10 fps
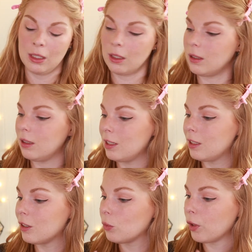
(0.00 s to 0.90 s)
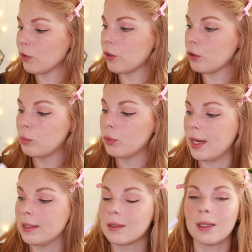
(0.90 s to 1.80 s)
This is one of those
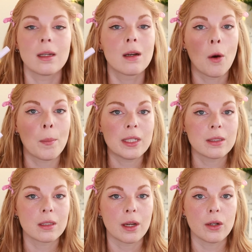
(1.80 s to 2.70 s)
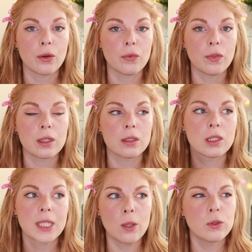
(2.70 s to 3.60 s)
brands that come inside of the
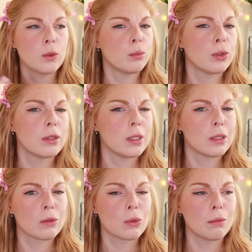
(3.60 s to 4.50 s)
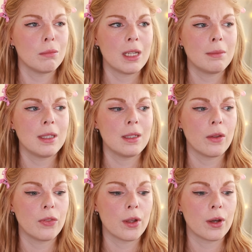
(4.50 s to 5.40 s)
Style Tone boxes or maybe
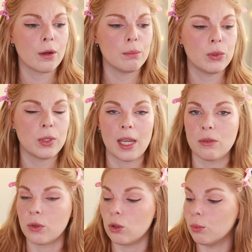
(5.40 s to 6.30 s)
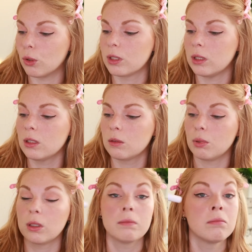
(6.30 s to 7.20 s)
the Beauty Evoke boxes,
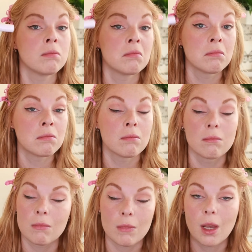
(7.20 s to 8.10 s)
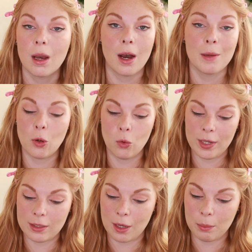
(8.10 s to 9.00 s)
but I'm
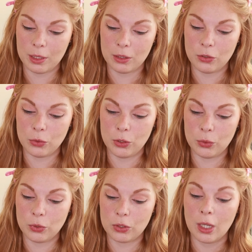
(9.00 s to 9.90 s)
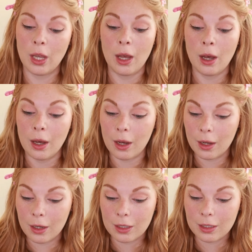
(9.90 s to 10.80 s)
always happy to use a